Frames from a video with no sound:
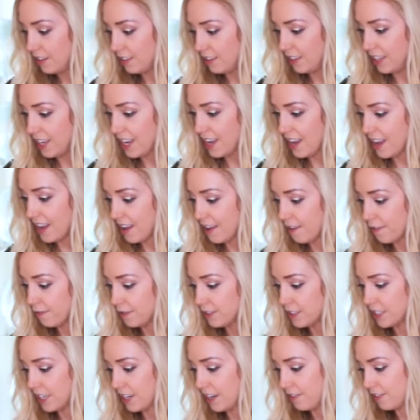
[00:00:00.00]

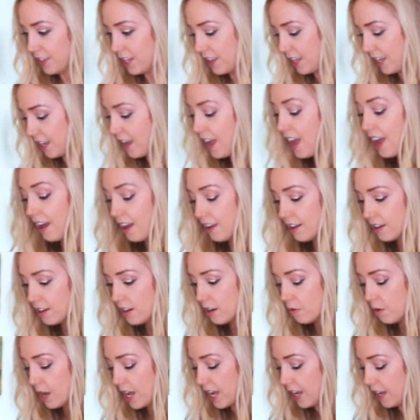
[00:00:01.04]
leaves and everything.
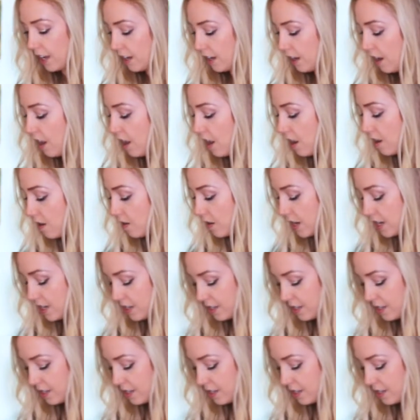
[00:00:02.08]
No, wait, oh,